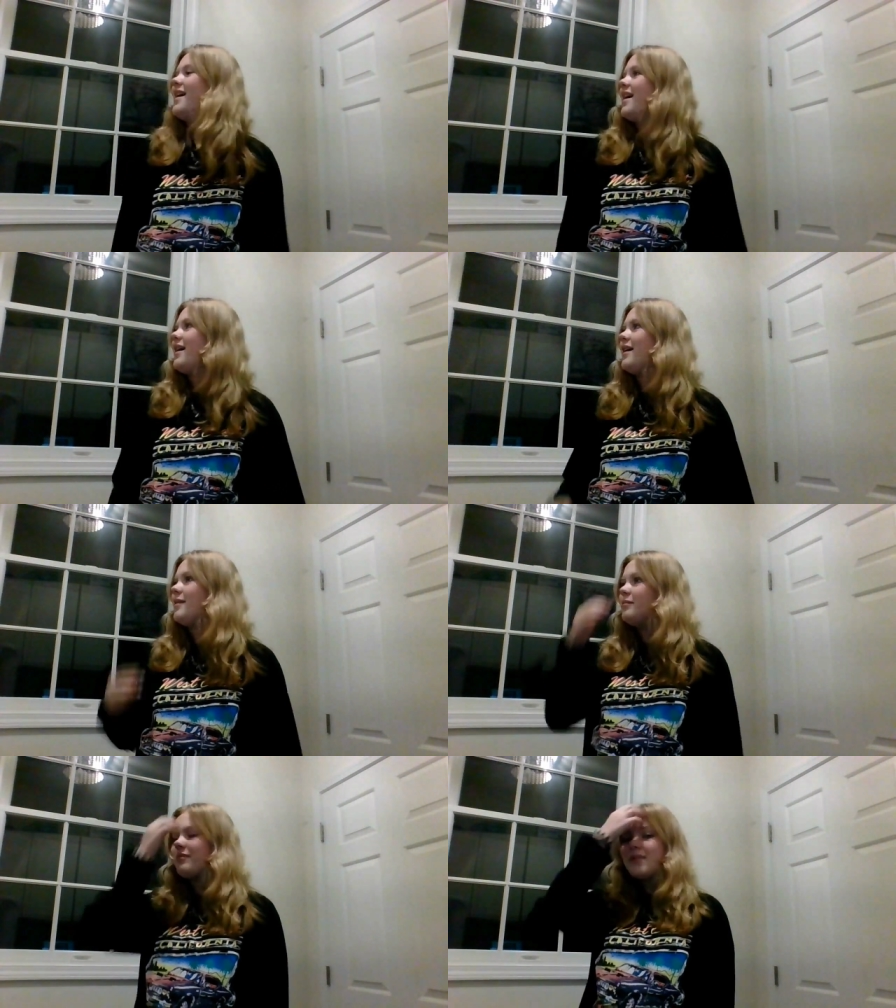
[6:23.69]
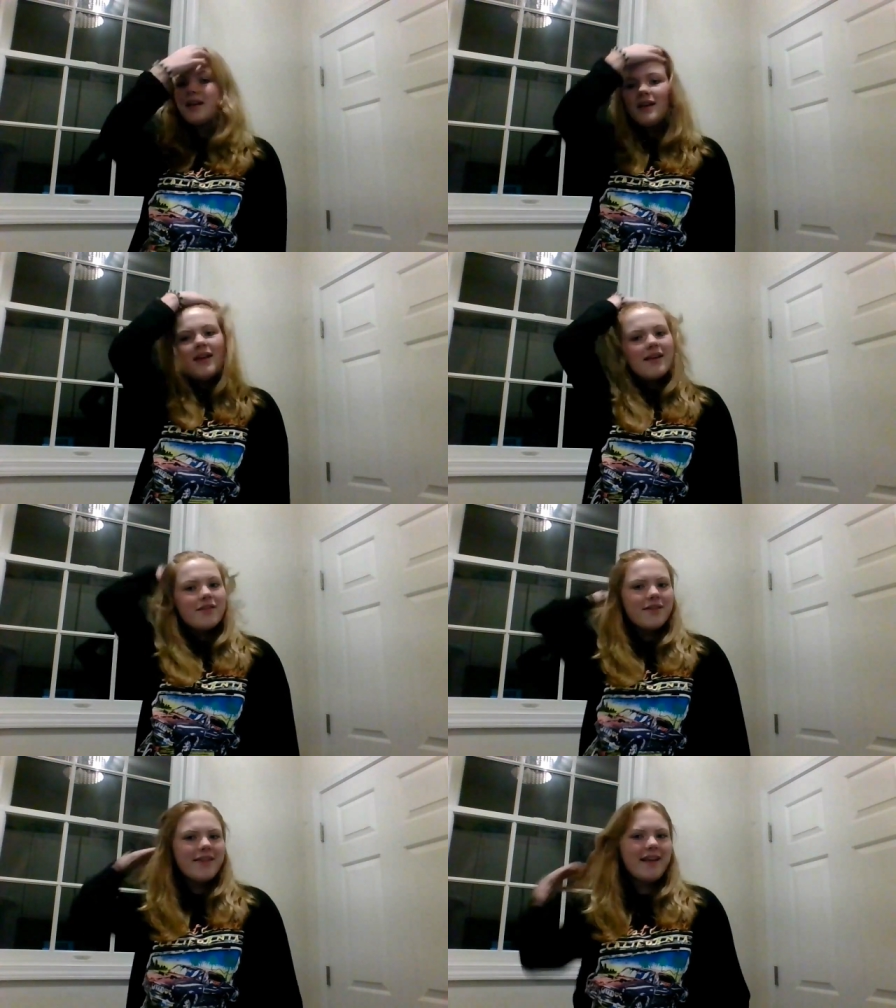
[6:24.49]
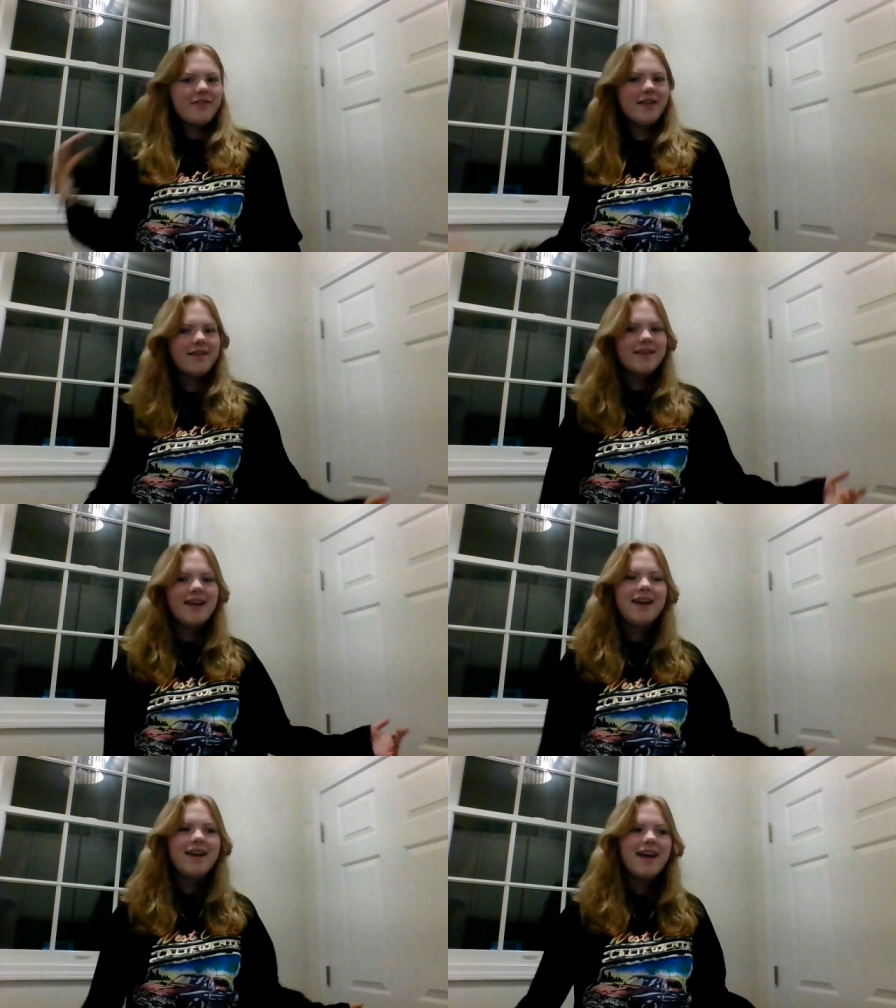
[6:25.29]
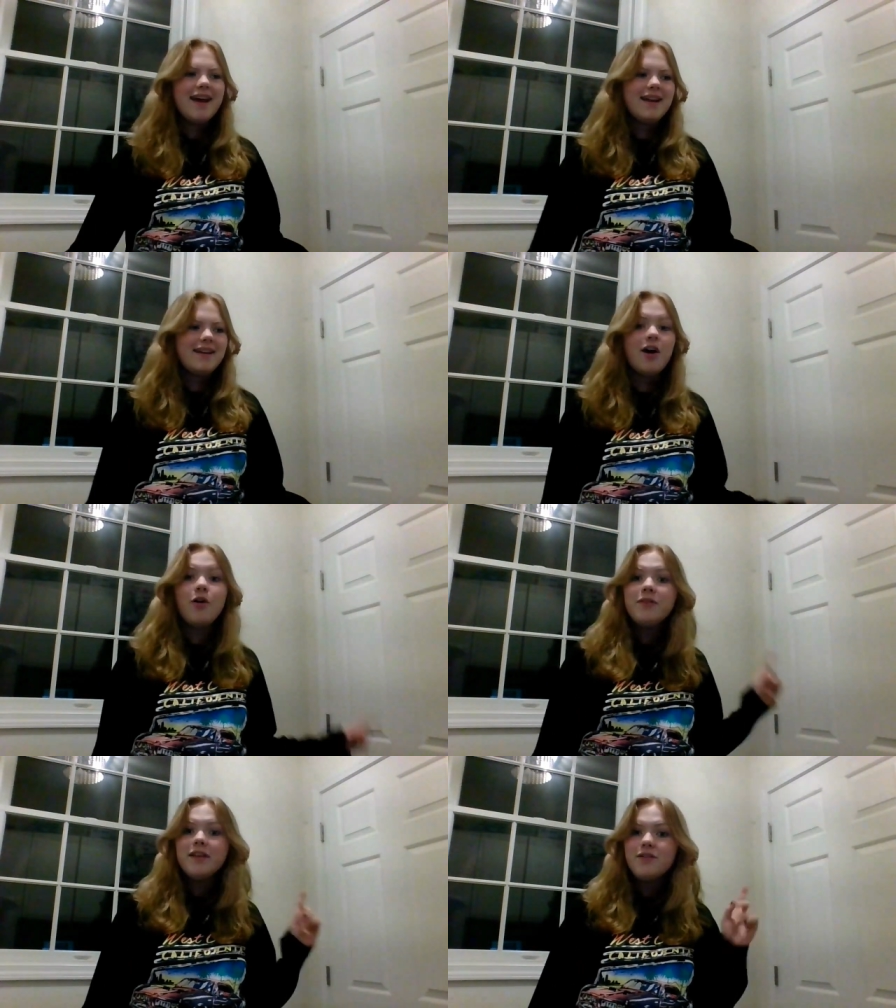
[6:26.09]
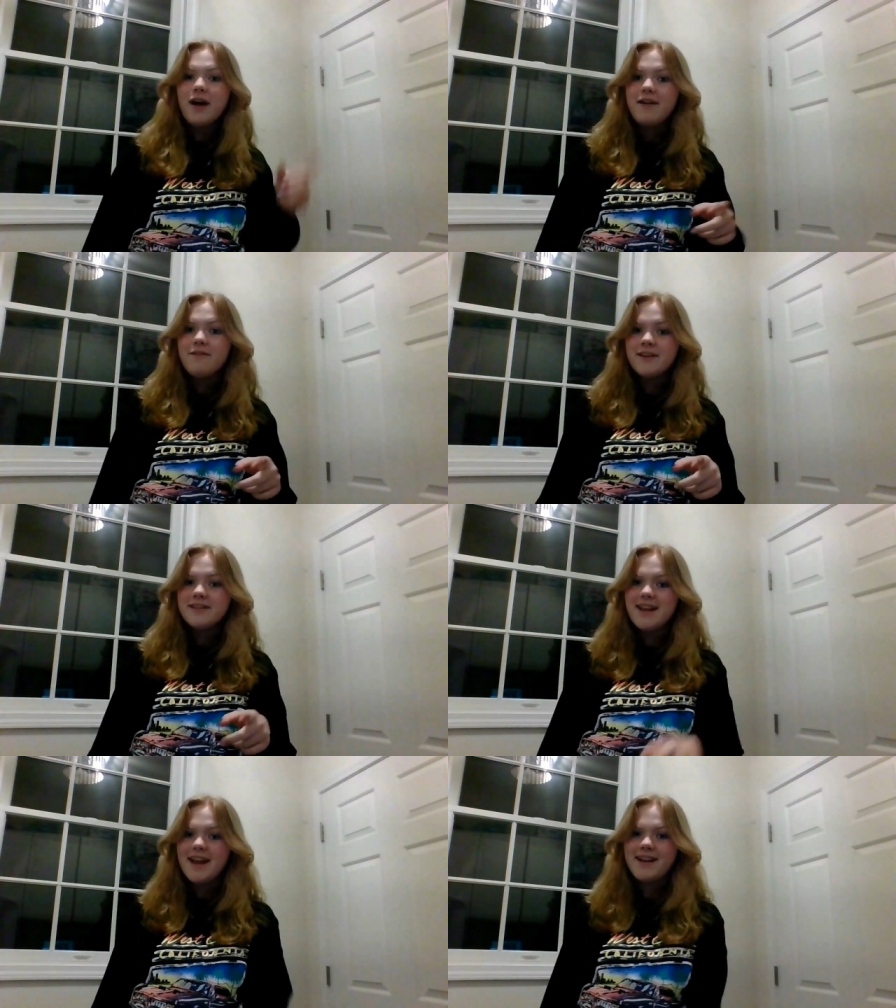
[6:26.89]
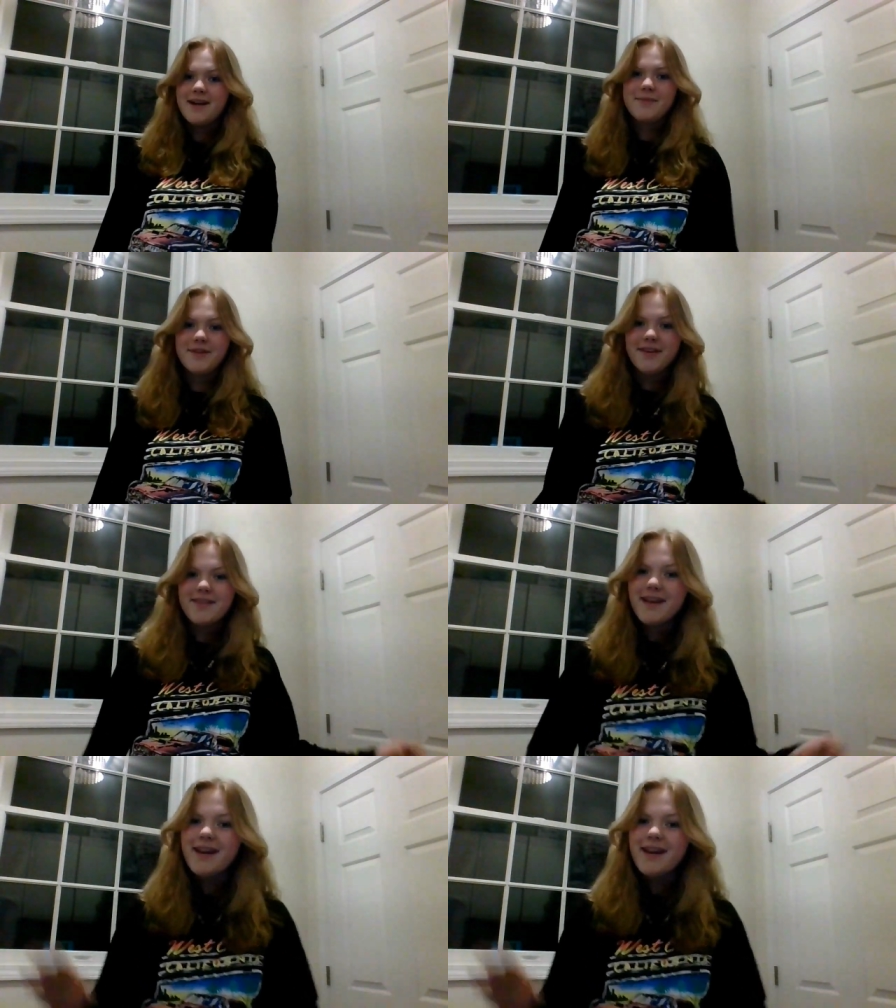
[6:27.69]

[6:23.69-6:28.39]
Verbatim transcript: Um, yeah, so thanks for listening, and hopefully you have fun tonight at Guptill's.